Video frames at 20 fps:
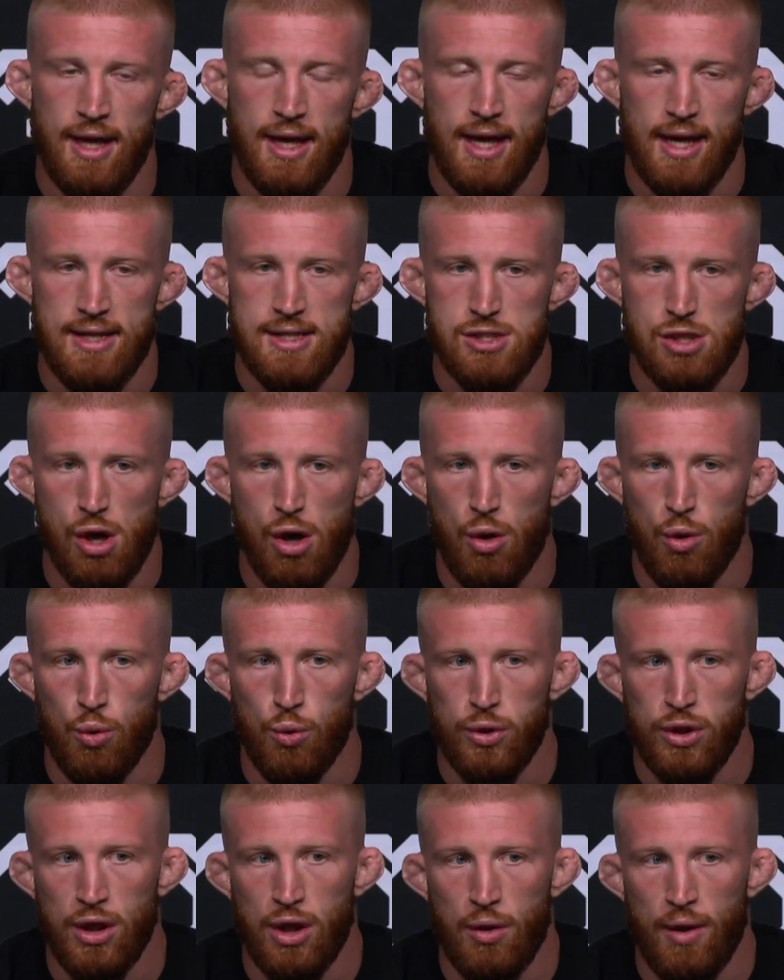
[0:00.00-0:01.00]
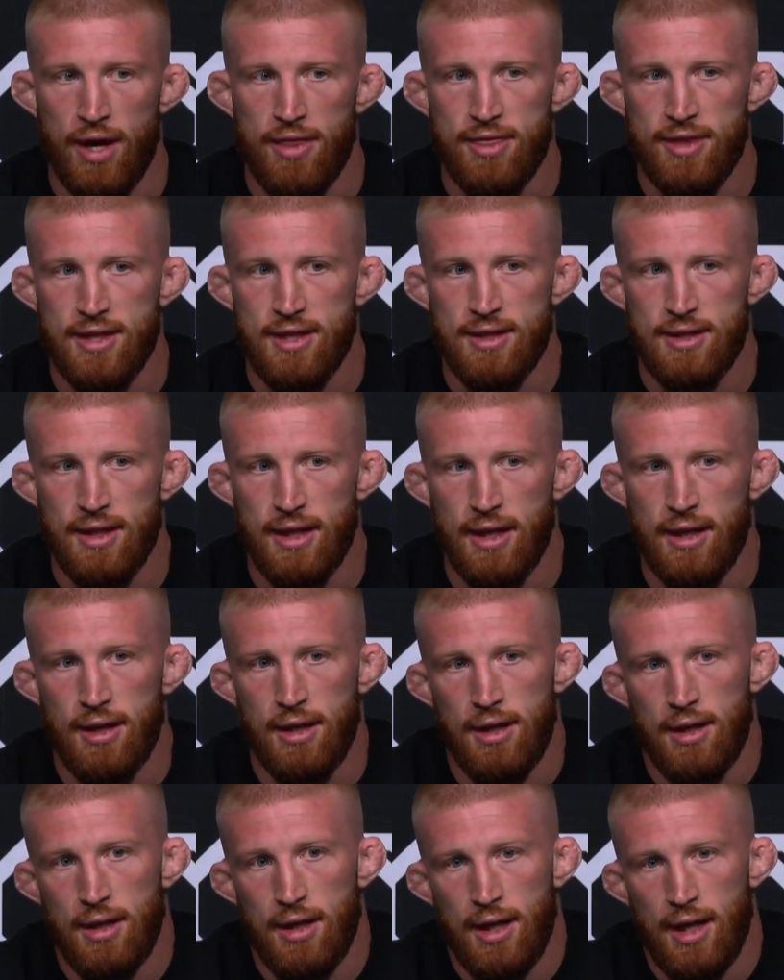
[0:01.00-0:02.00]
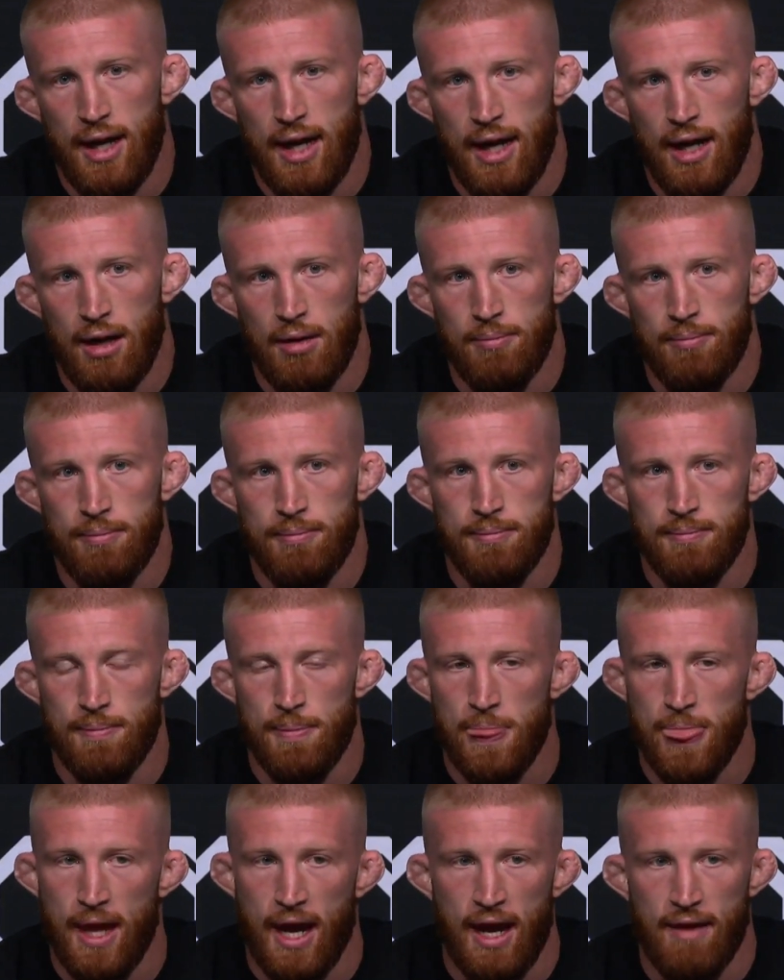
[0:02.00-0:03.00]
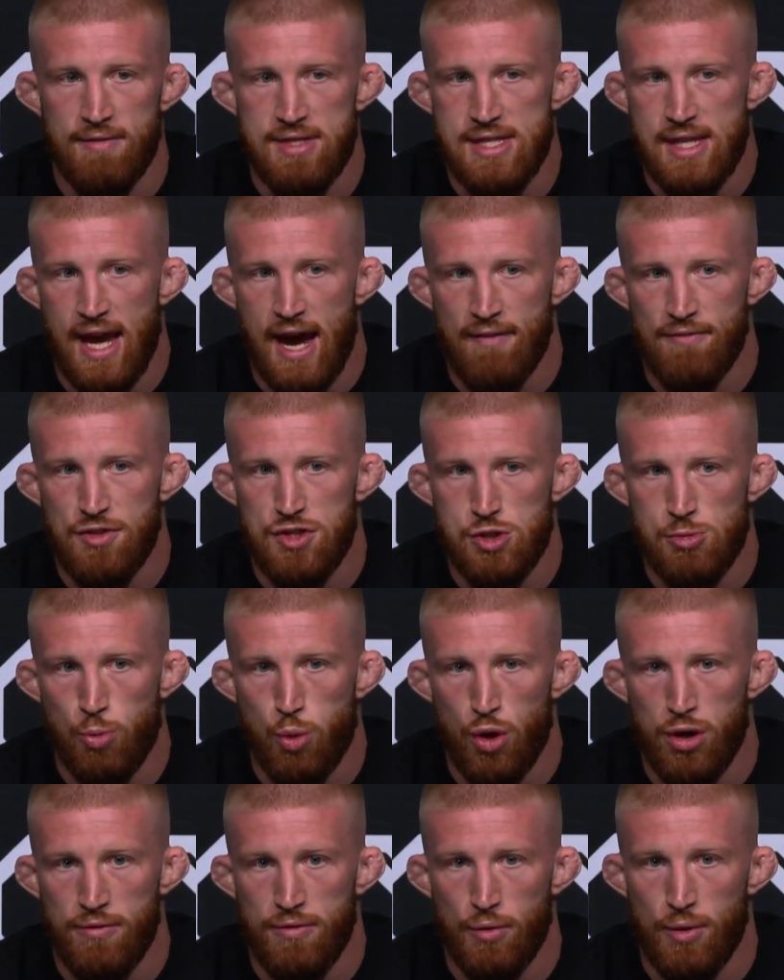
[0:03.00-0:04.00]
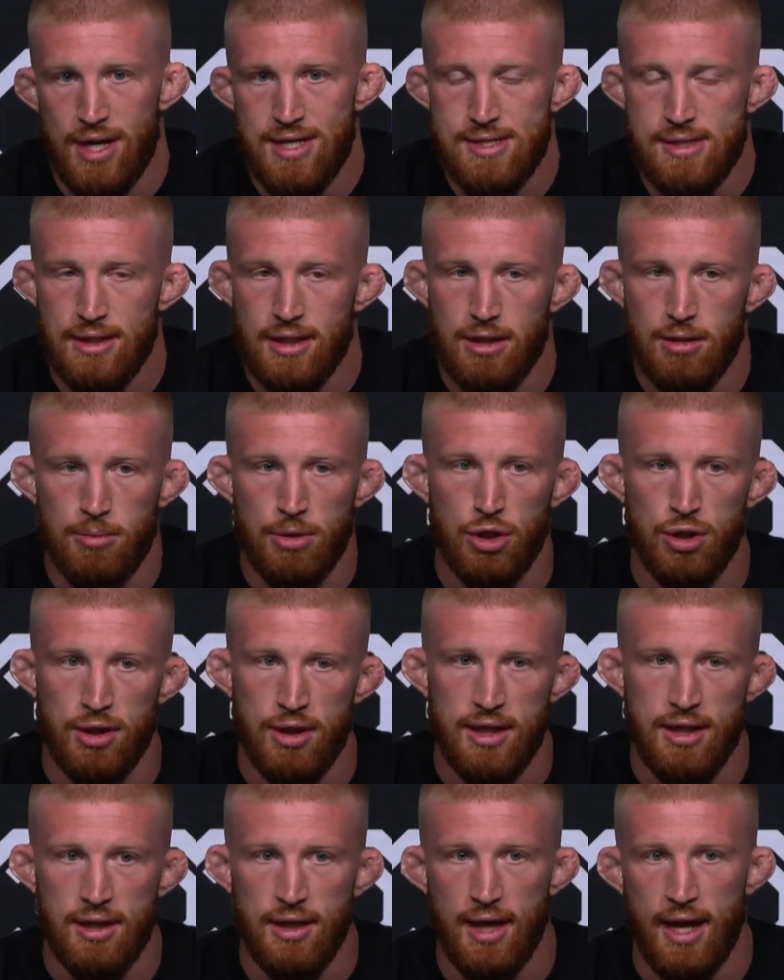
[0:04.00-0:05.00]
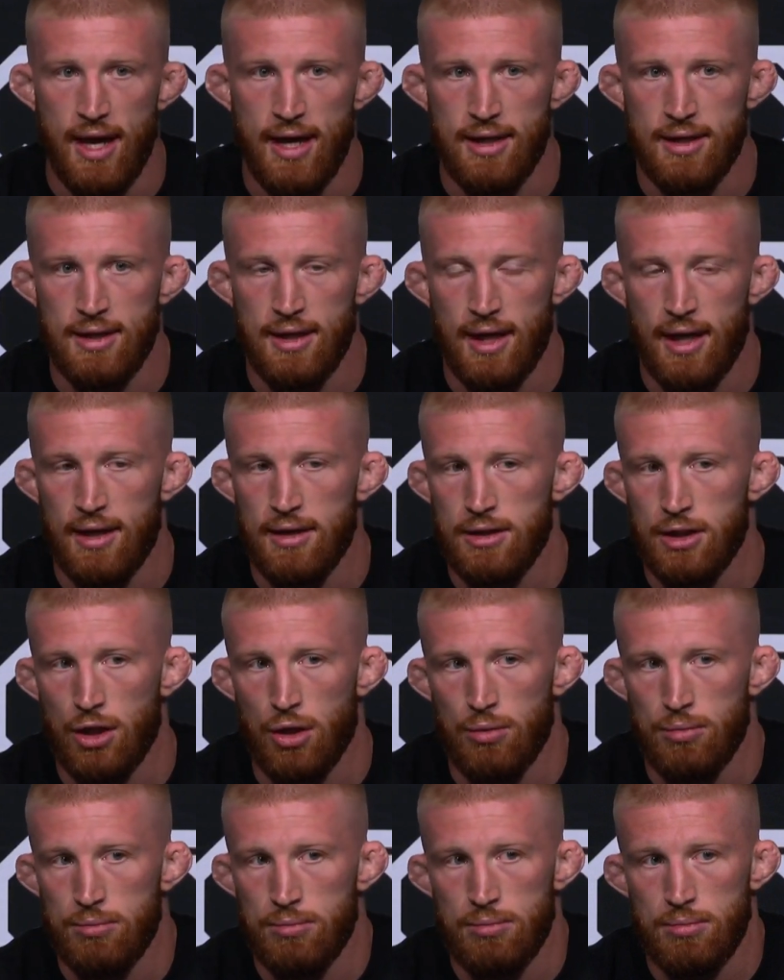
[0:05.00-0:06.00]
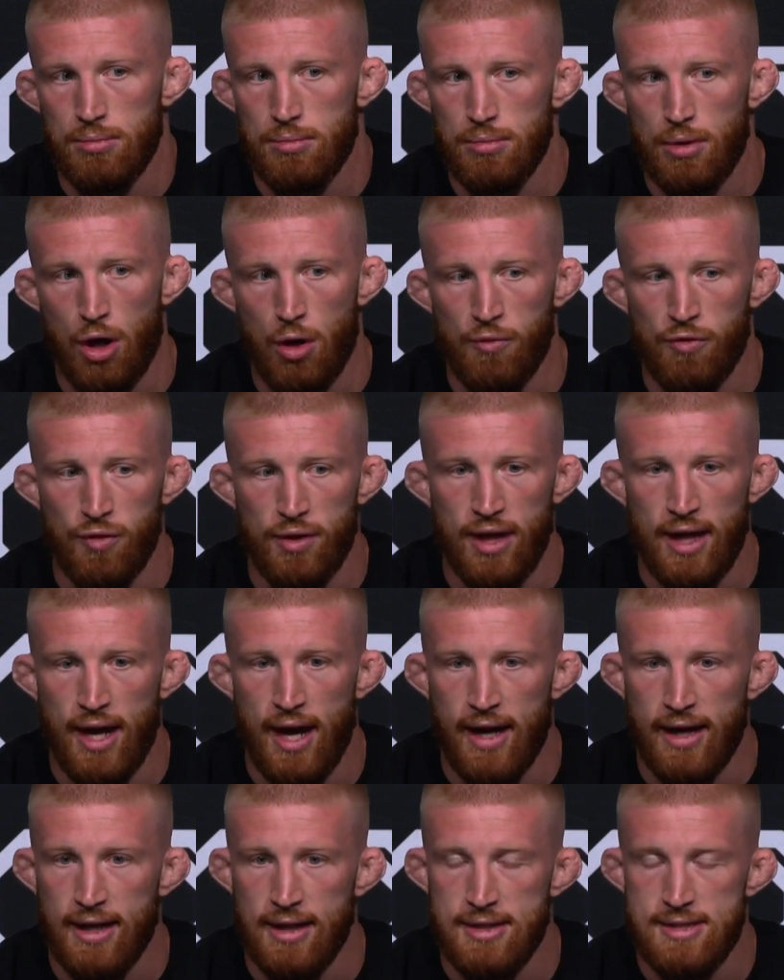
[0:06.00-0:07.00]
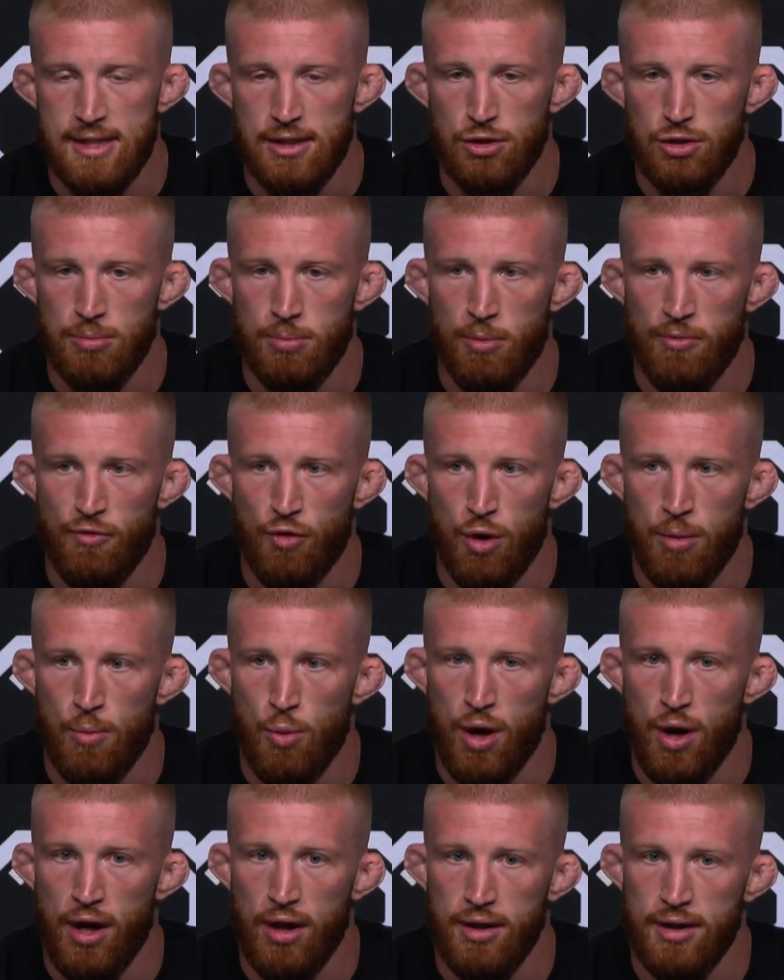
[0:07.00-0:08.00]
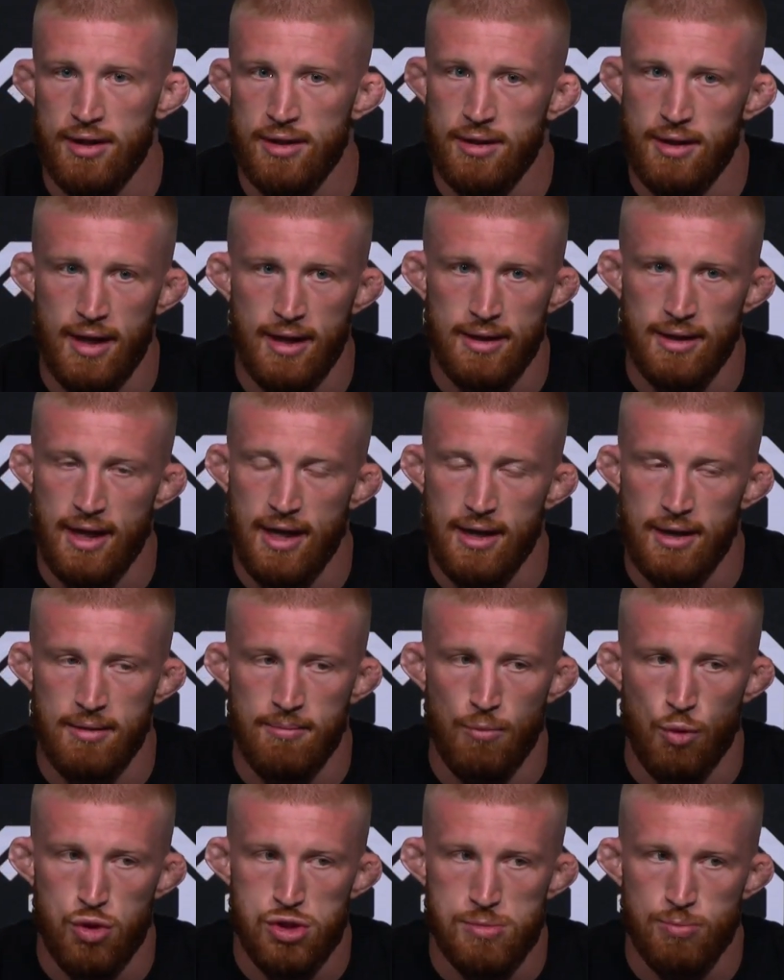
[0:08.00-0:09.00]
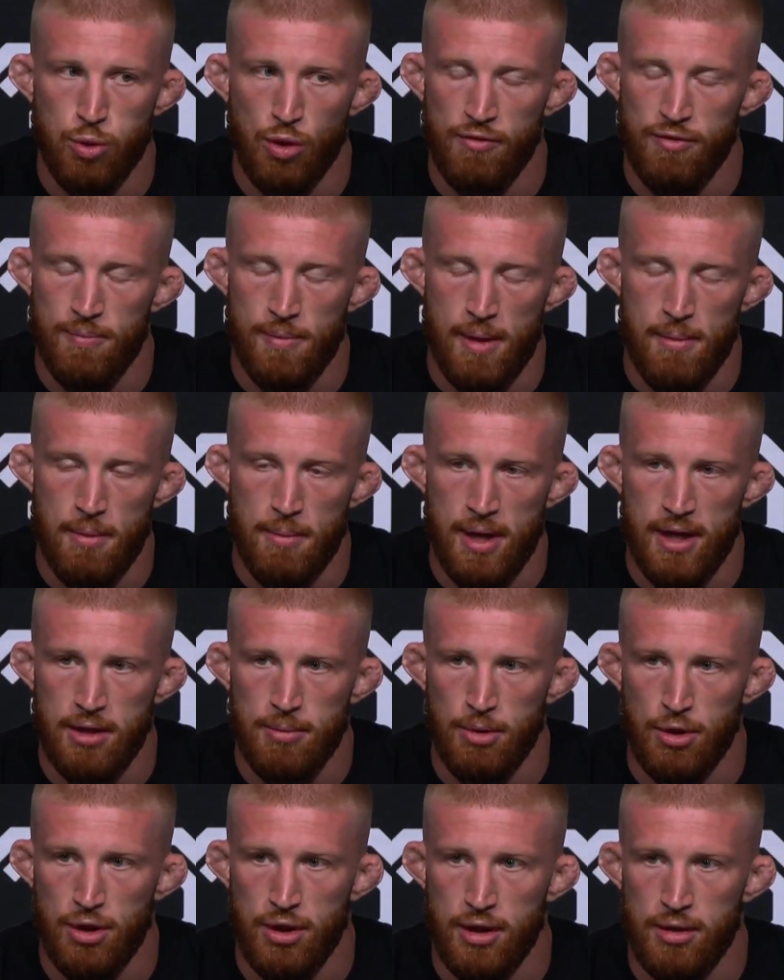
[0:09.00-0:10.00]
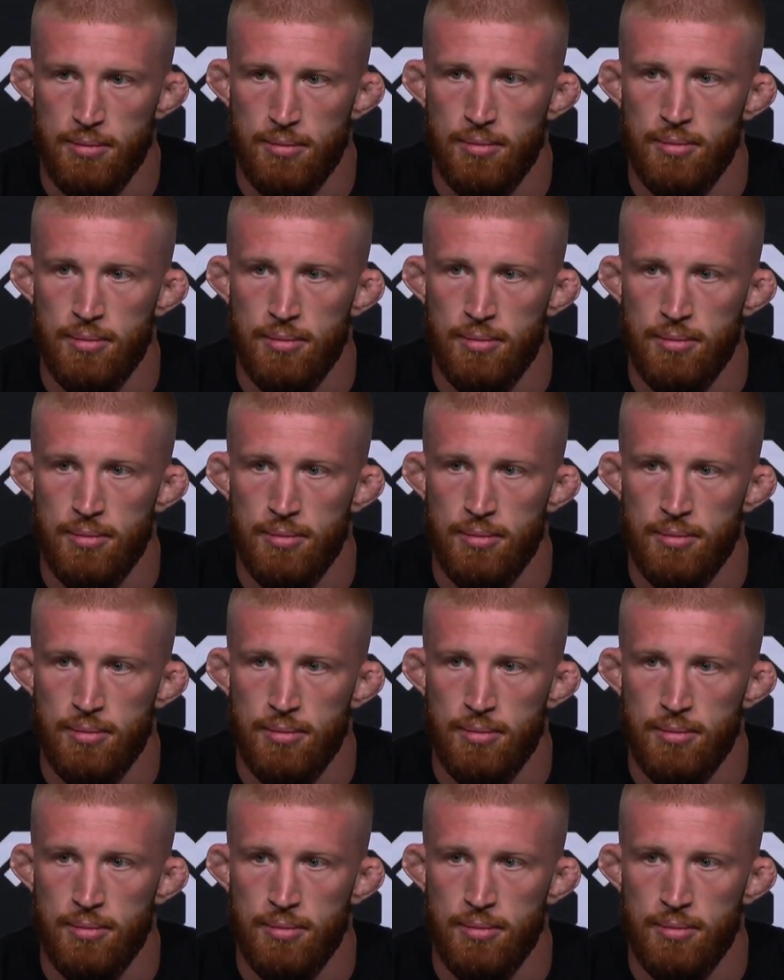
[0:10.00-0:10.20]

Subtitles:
And so, you know, I think that obviously I have the support of the wrestling community, and, you know, hopefully I continue to perform well and gain more support from the MMA community.